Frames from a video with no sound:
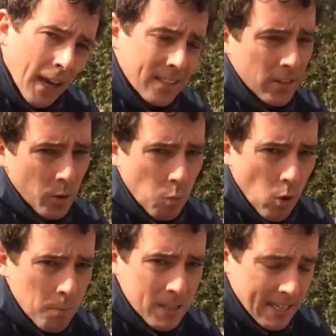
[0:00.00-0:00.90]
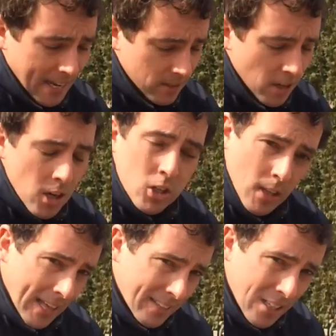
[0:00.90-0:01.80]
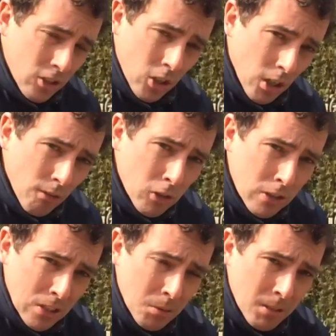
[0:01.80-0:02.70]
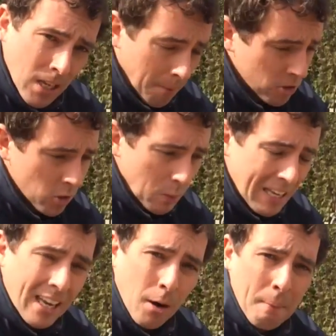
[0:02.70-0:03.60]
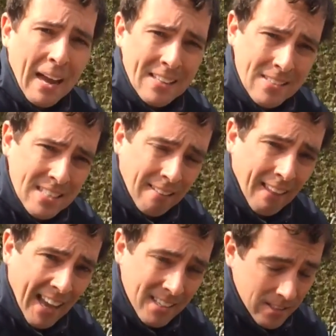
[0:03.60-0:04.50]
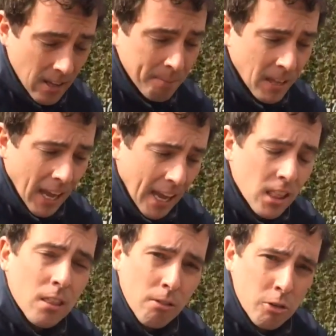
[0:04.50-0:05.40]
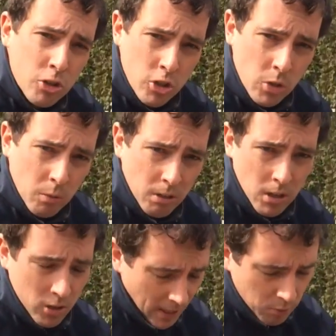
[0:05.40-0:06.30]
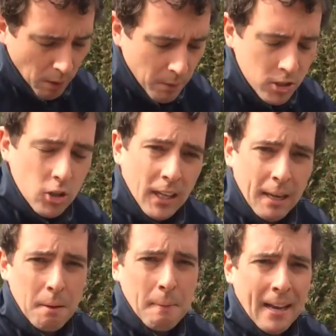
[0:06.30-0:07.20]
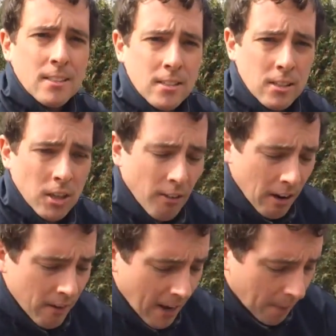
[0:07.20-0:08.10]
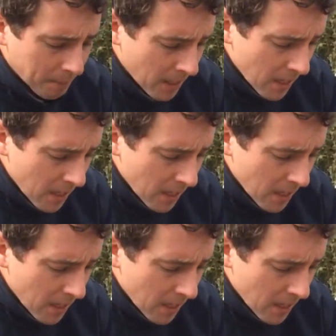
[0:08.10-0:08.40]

nights and the warmer days. So that gets a good root system established so we can get our pansies to last in through June. So that's why I want to start getting my pansies in the ground now.